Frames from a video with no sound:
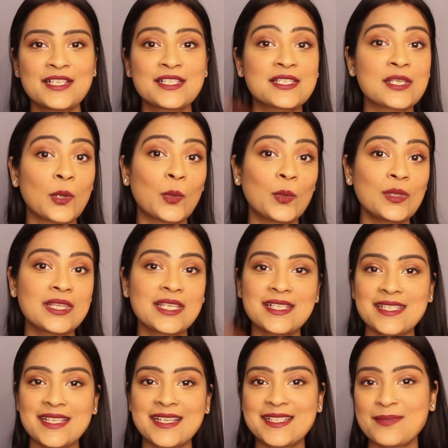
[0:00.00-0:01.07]
So
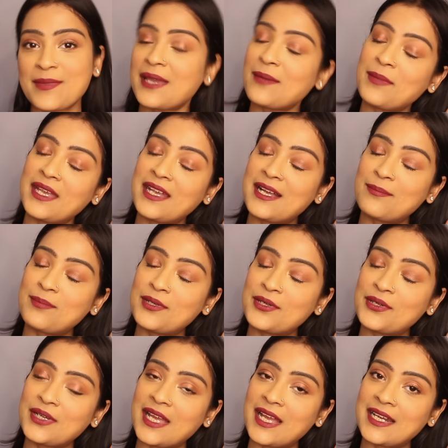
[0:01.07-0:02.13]
this is my makeup
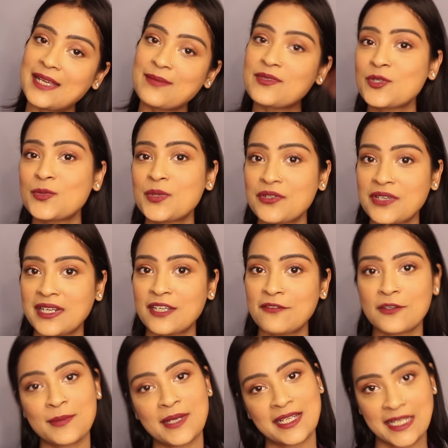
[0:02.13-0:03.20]
look, and I'm super ready
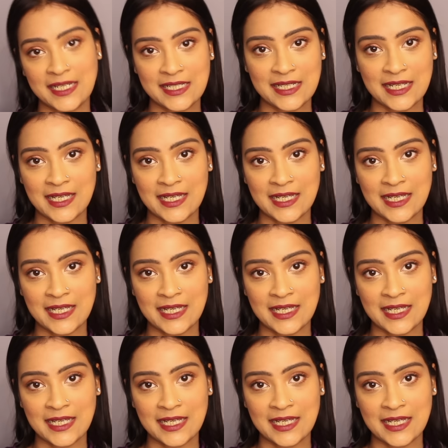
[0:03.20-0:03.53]
for my date